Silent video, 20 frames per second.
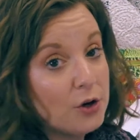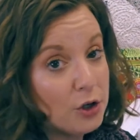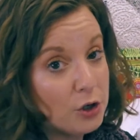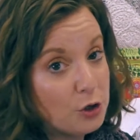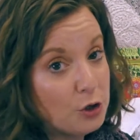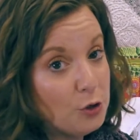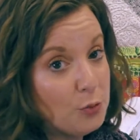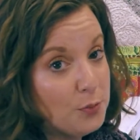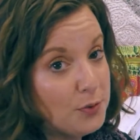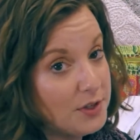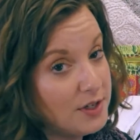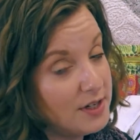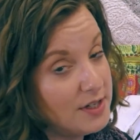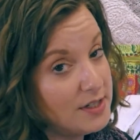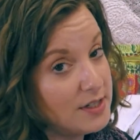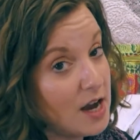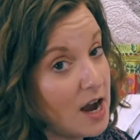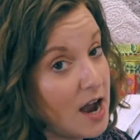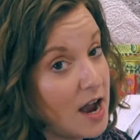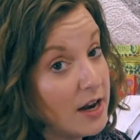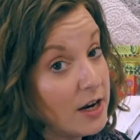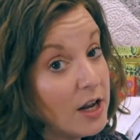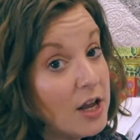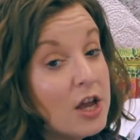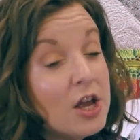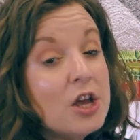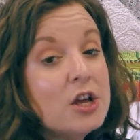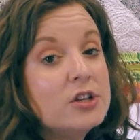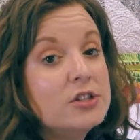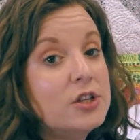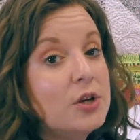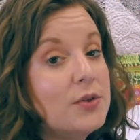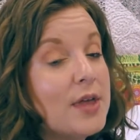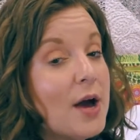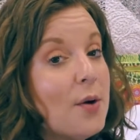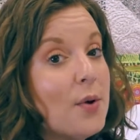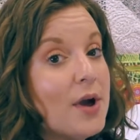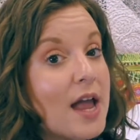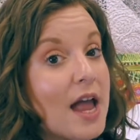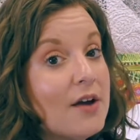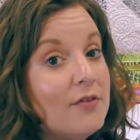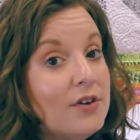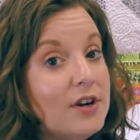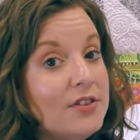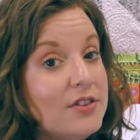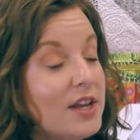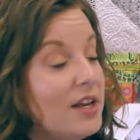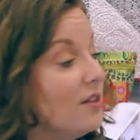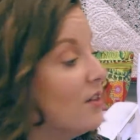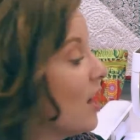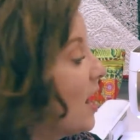to hoop the design. So that way everything